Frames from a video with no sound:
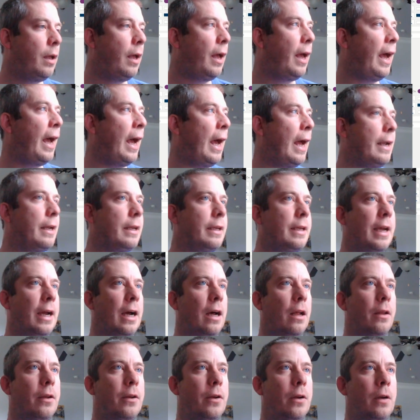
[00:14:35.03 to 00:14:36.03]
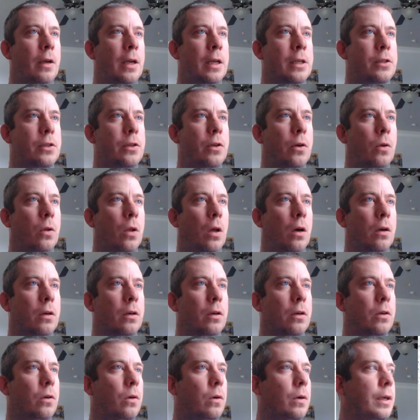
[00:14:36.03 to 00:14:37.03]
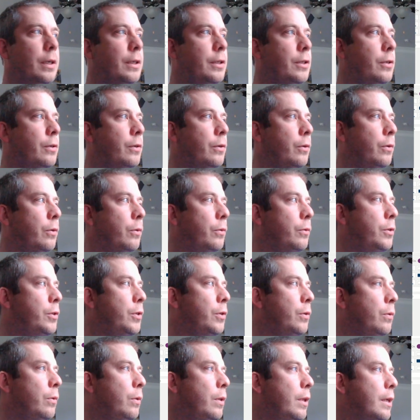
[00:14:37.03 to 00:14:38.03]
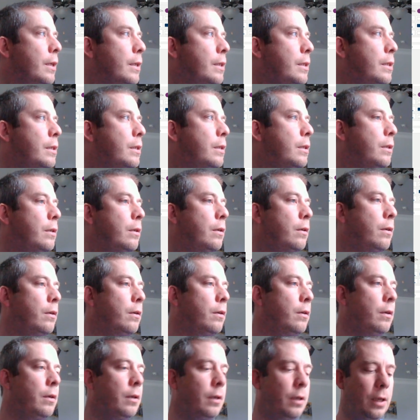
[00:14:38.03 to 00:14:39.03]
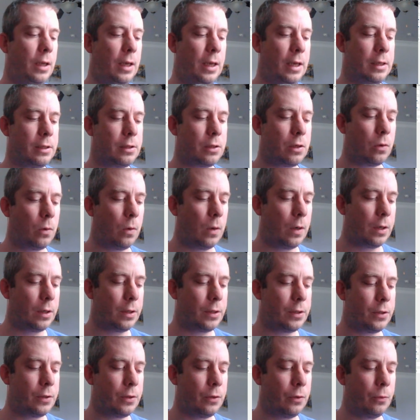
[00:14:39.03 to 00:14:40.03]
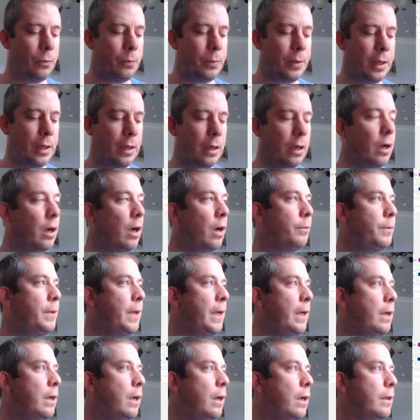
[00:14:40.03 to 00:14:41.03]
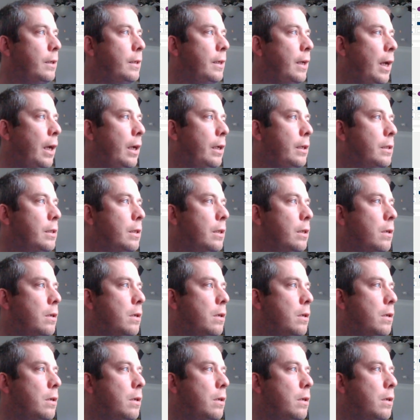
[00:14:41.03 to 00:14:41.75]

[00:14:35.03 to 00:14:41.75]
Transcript: Add to calendar is no longer going to do this. It's going to be update context,